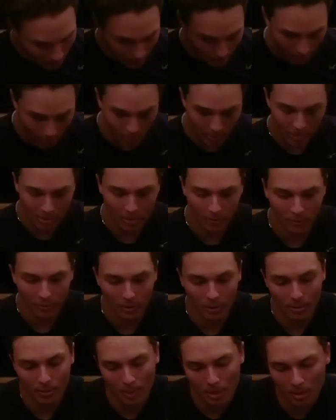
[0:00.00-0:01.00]
a little bit
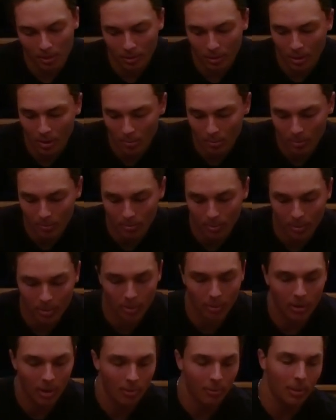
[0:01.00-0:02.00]
different than my other helmet,
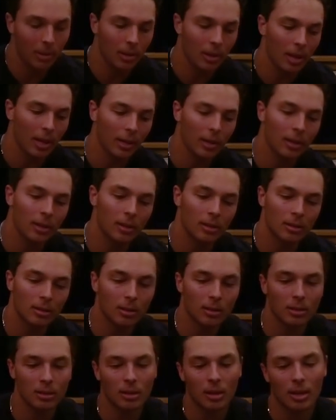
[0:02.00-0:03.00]
but I really like it.
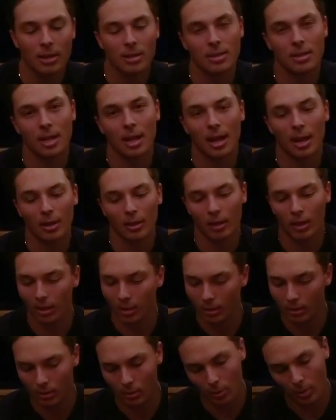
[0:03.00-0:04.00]
It's a nice style. I
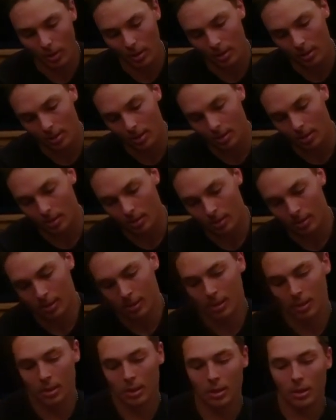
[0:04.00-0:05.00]
like the way
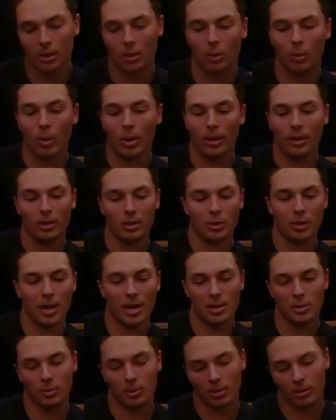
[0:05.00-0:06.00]
the white
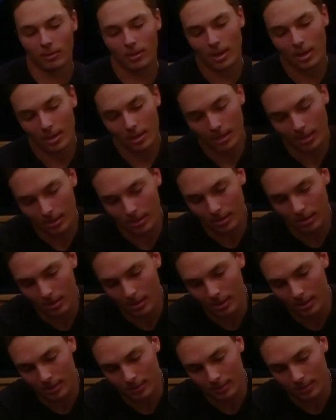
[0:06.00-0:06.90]
contrasts with the red, and